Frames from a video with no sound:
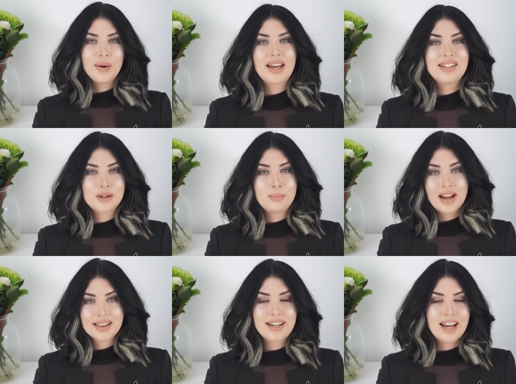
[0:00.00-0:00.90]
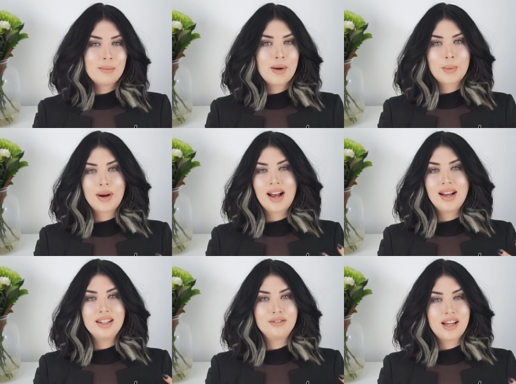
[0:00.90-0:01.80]
Okay so back in the day back when
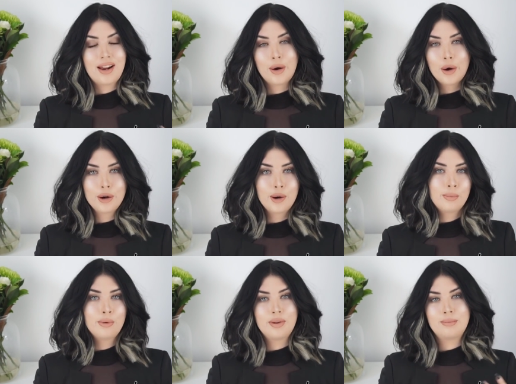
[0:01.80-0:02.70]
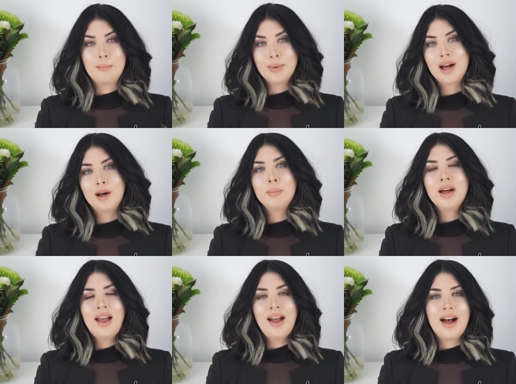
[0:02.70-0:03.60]
I lived at home with my mum
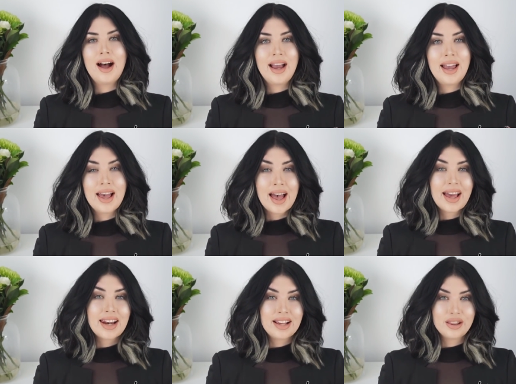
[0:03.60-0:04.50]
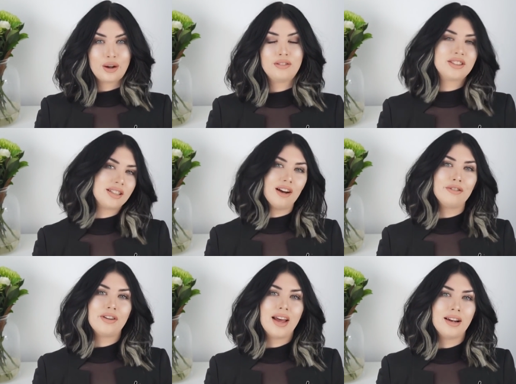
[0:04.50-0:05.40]
I had a lot of
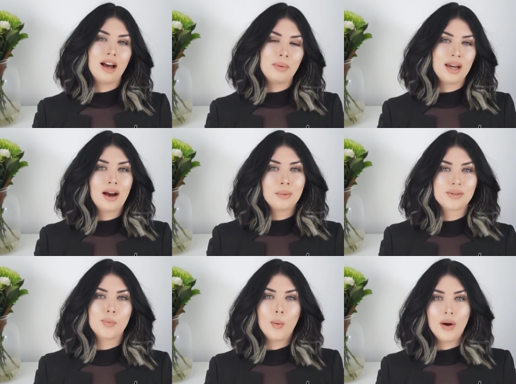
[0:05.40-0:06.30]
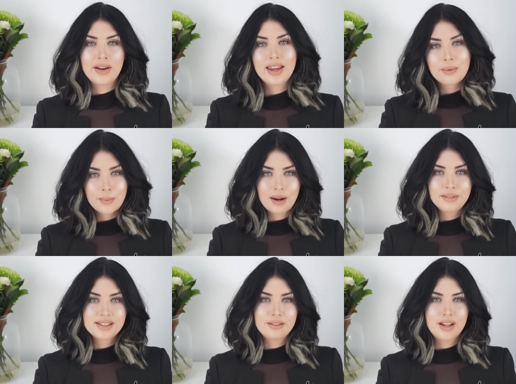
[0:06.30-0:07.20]
stuff and I mean I was working when I
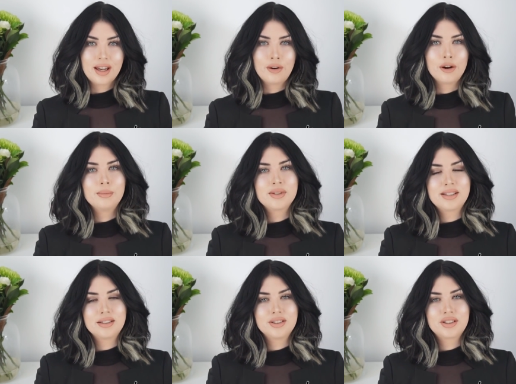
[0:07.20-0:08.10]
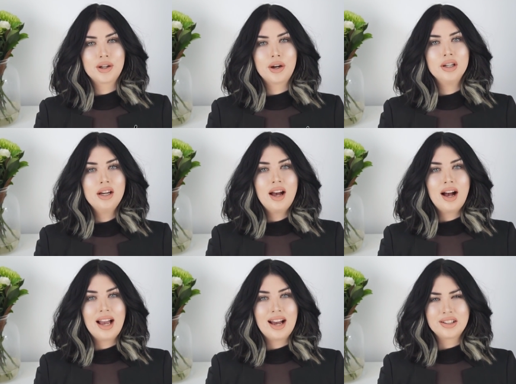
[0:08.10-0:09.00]
was living at home still so
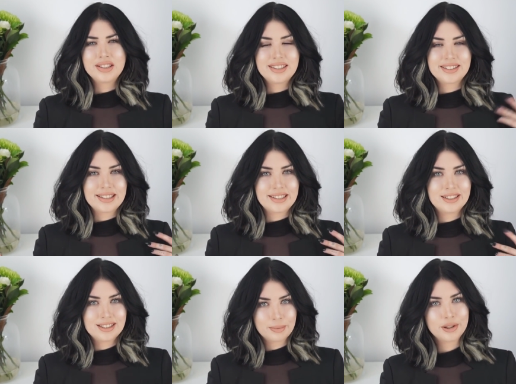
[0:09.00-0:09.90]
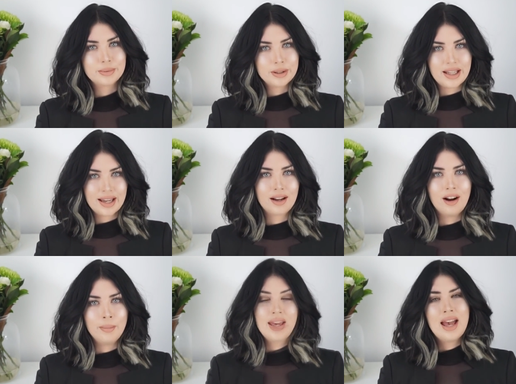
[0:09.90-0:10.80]
I had all this like disposable
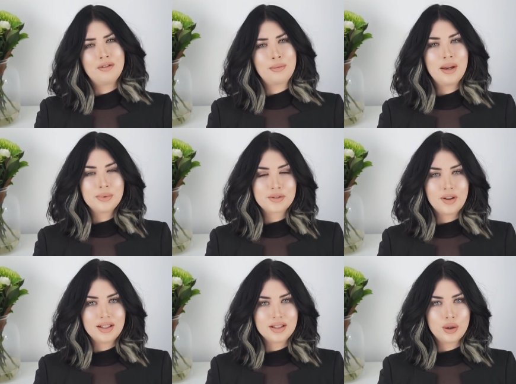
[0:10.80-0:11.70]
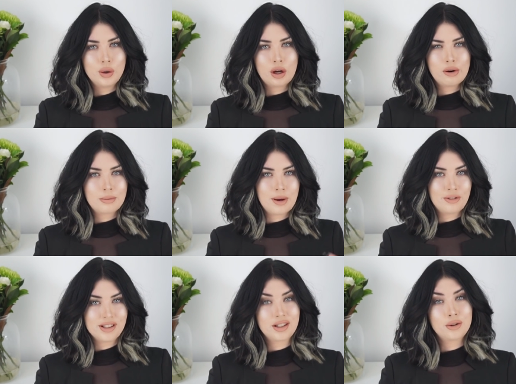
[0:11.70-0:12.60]
income and for me it was fun to go out with my
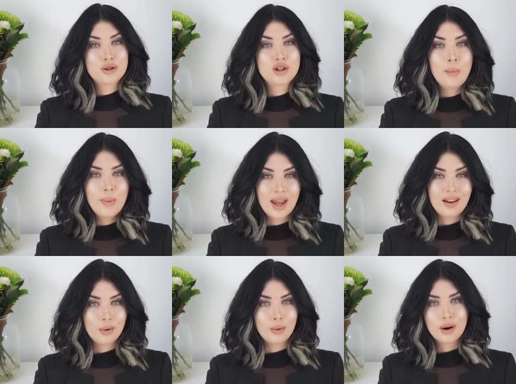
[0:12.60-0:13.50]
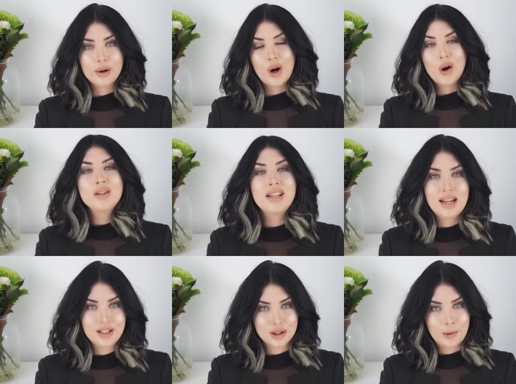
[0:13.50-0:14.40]
friends and go shopping or go
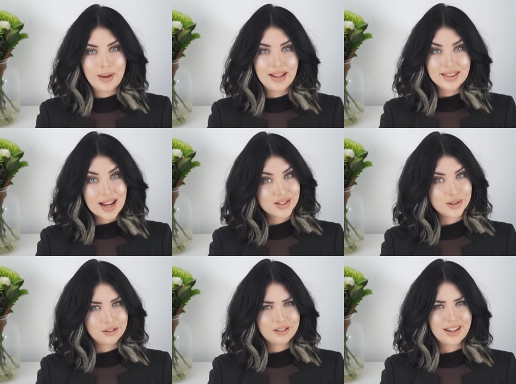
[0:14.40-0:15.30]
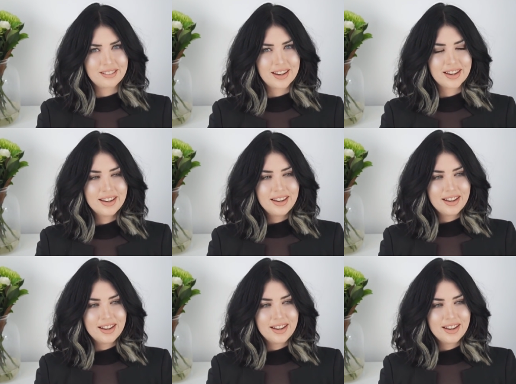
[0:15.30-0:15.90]
online shopping that sort of thing like